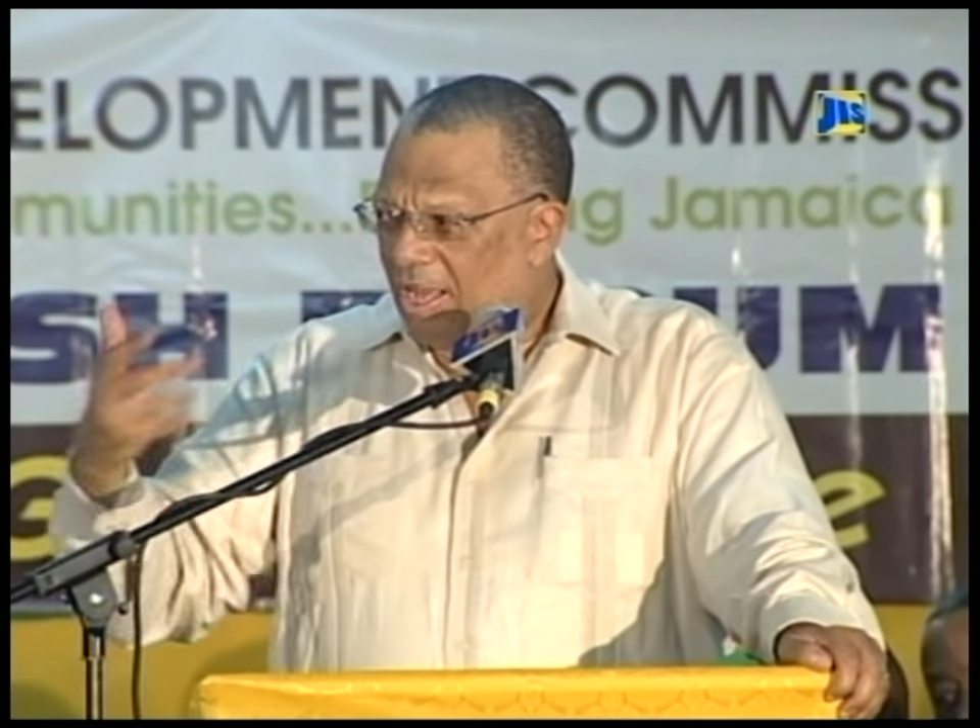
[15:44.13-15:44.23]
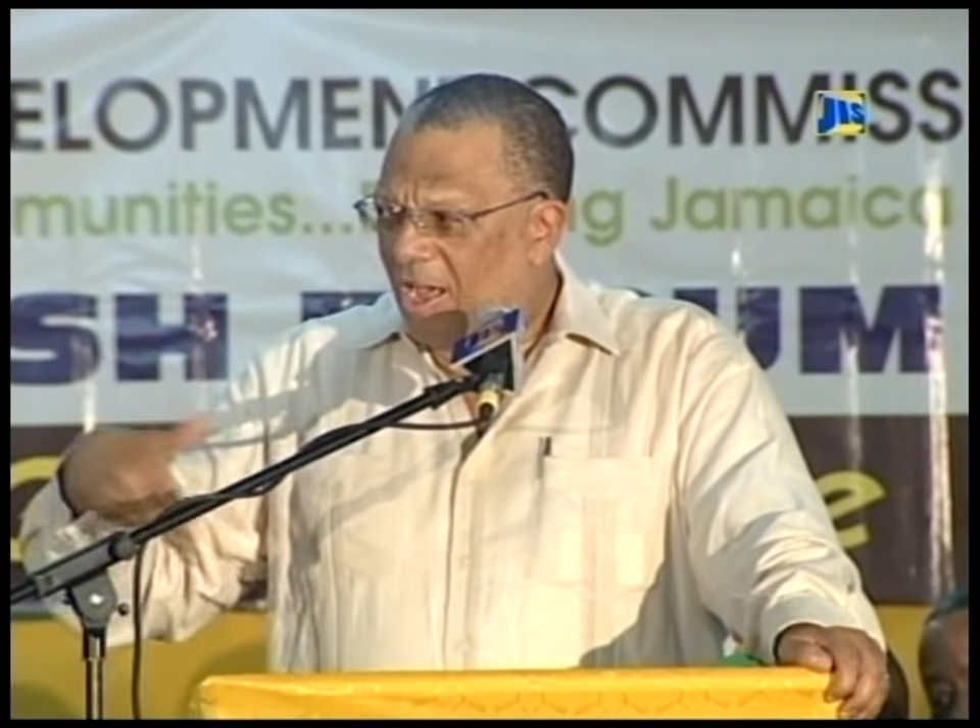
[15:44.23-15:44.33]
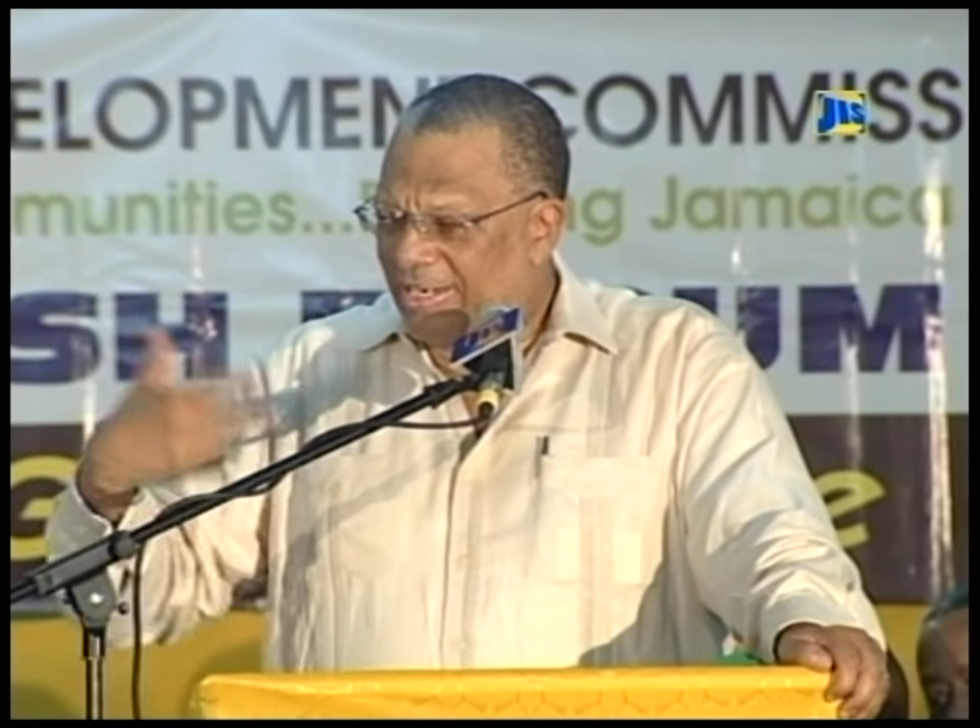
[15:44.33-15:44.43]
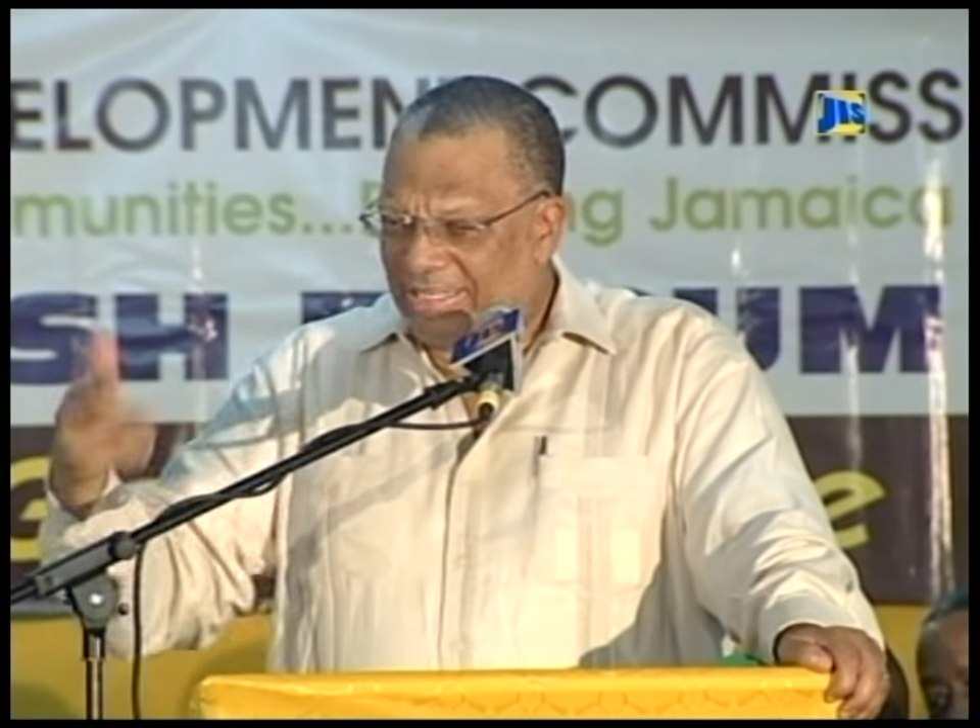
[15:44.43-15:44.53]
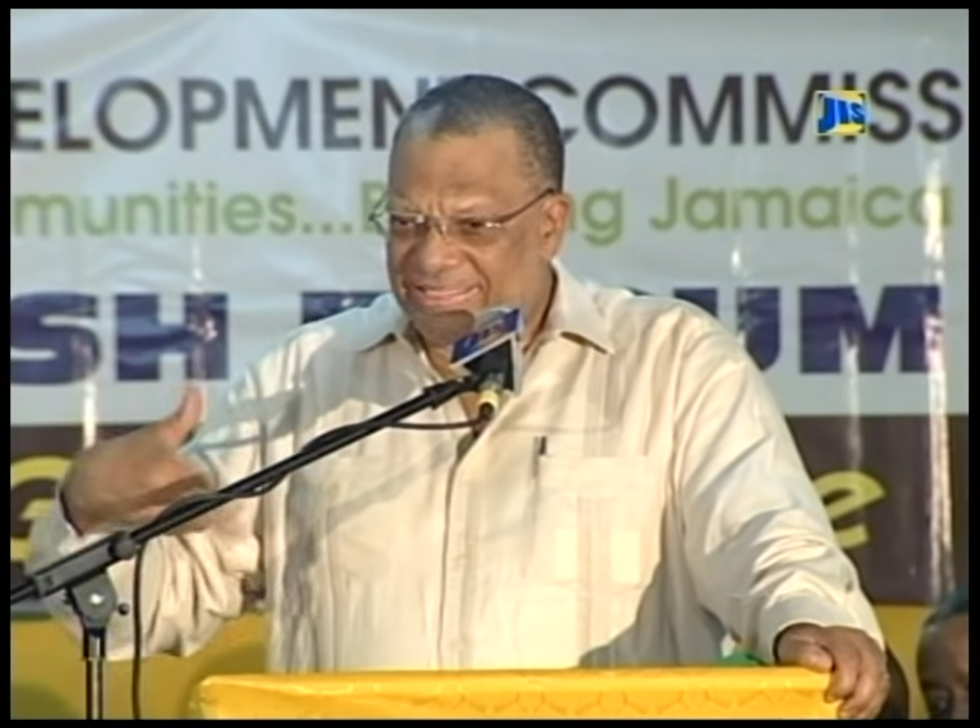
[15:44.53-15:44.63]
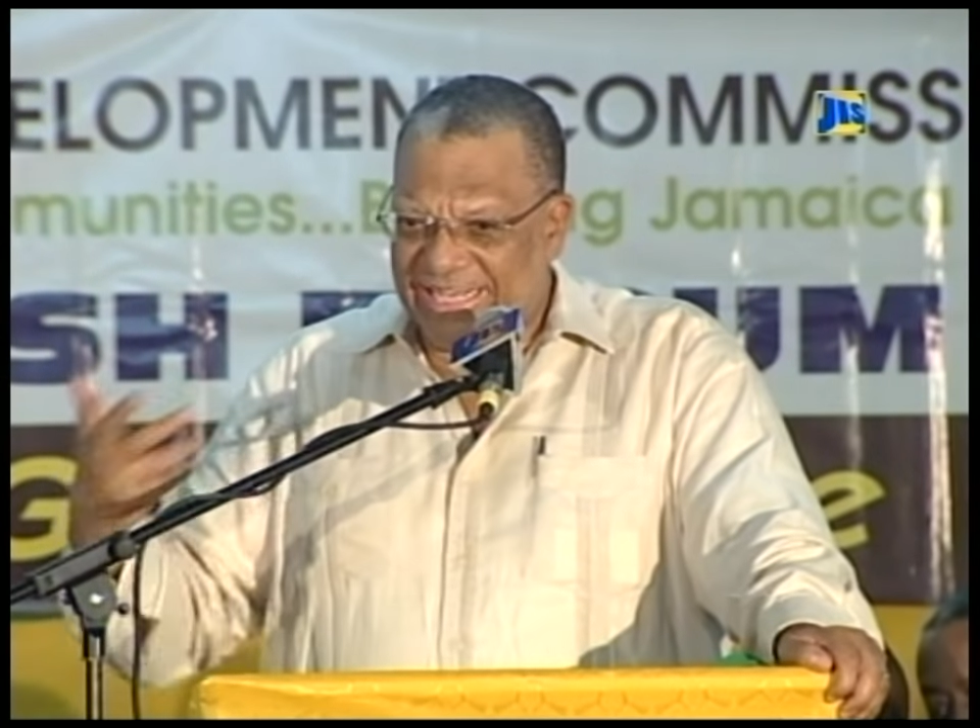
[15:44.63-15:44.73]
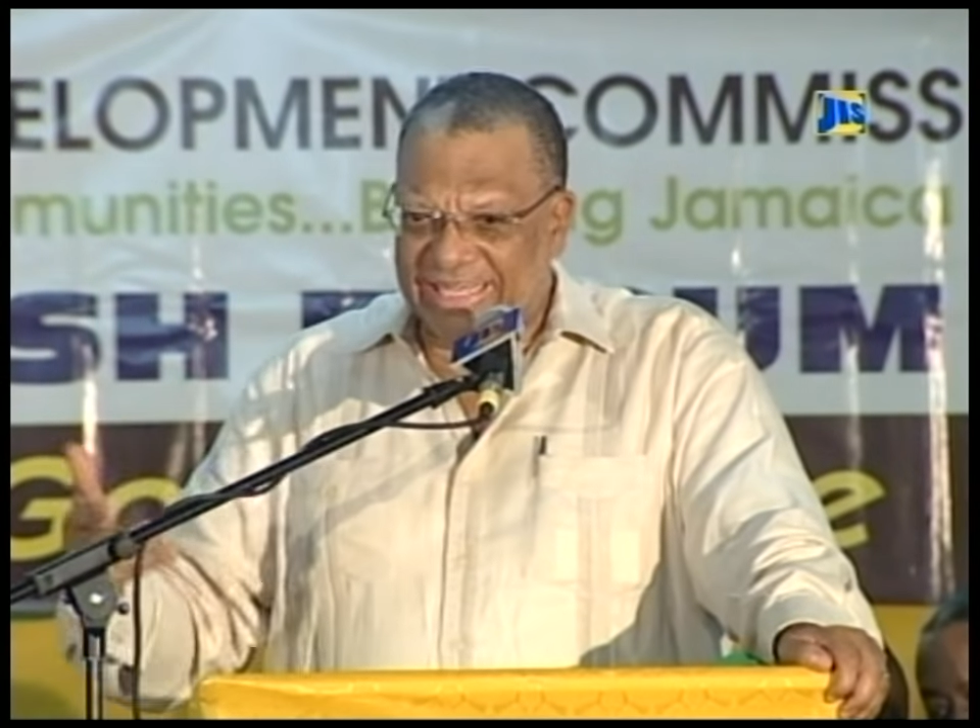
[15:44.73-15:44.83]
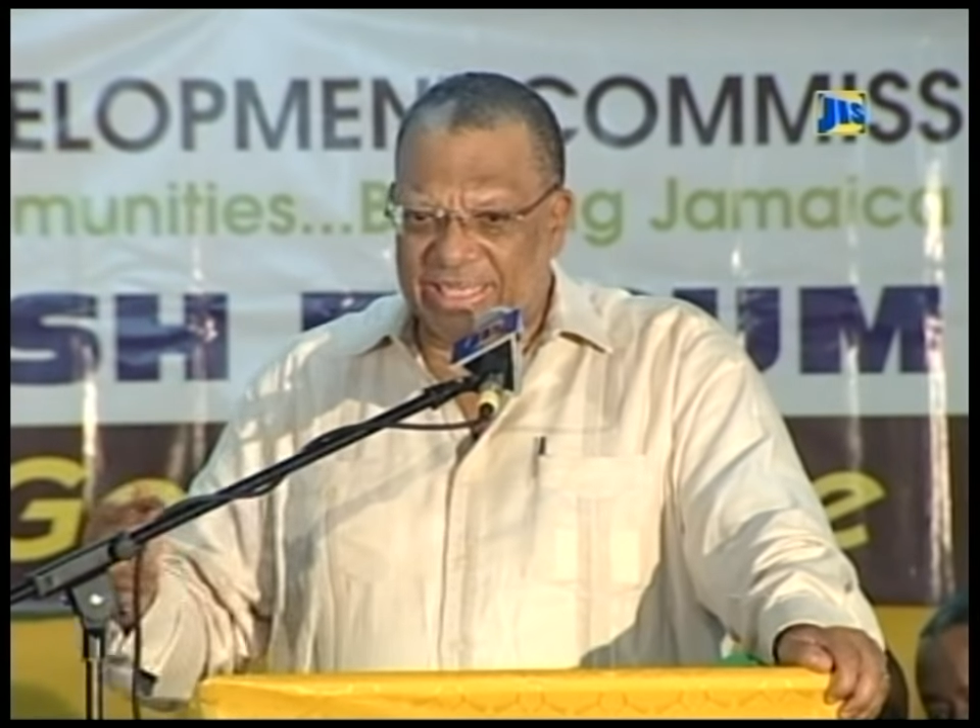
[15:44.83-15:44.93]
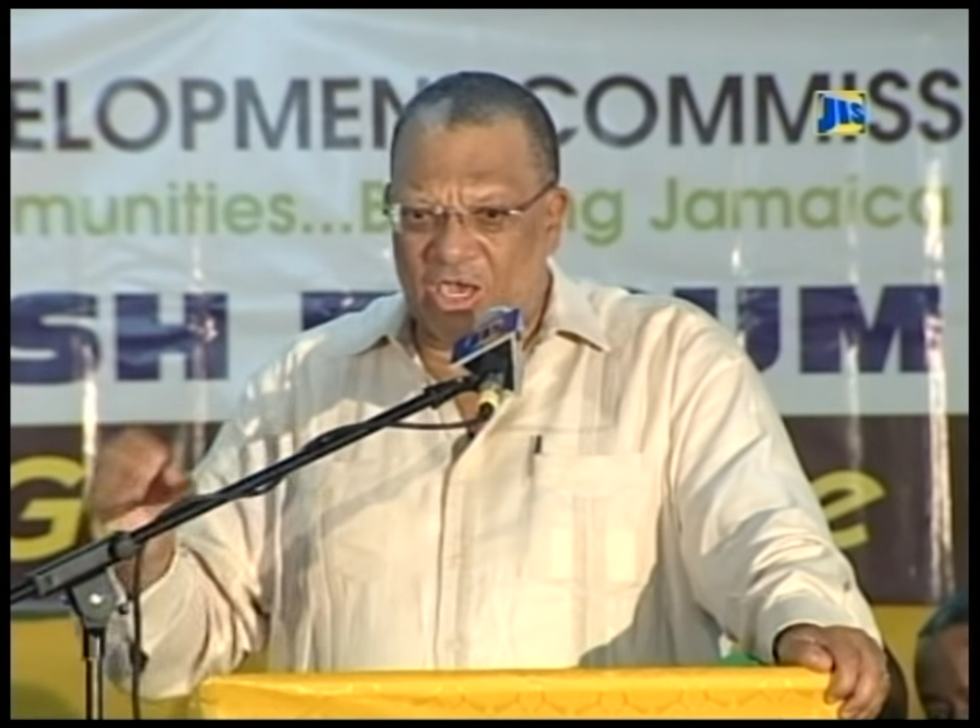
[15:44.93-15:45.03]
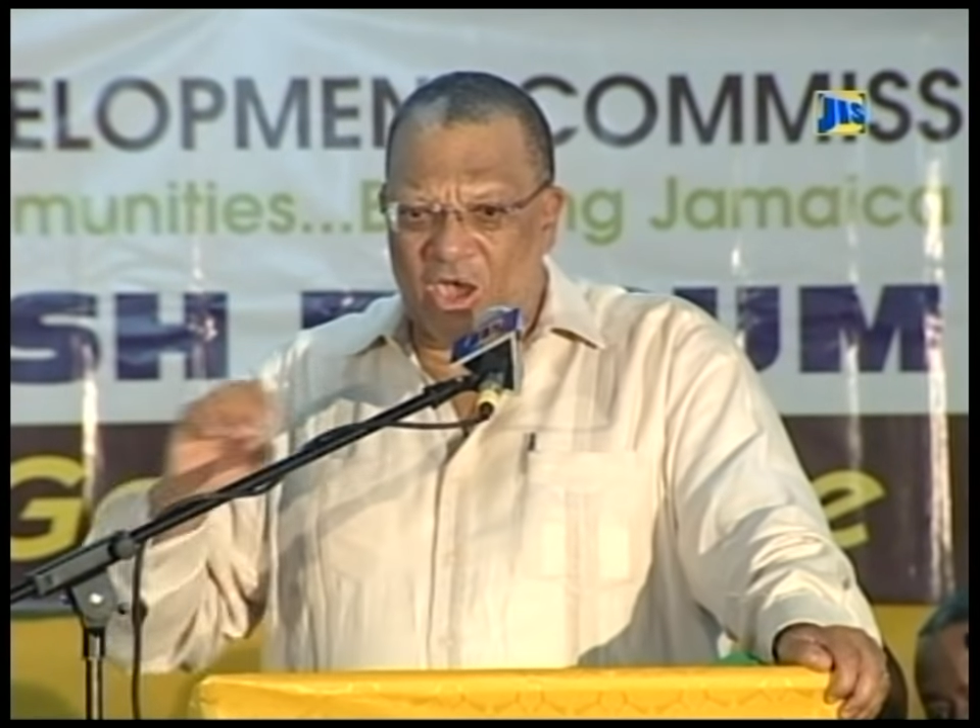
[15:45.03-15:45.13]

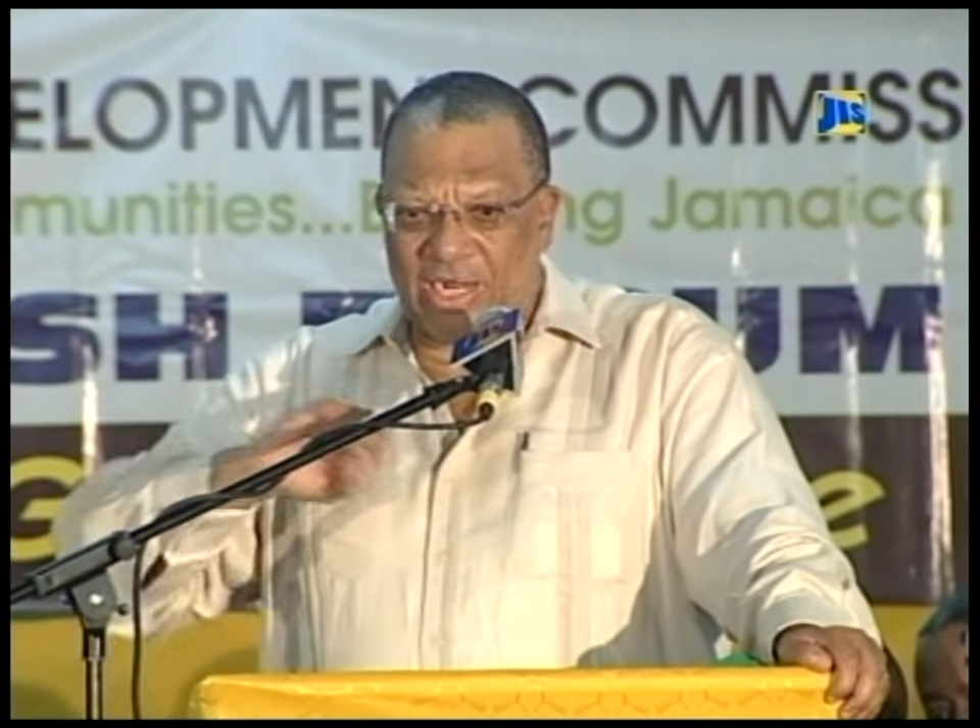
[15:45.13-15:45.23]
undertaking all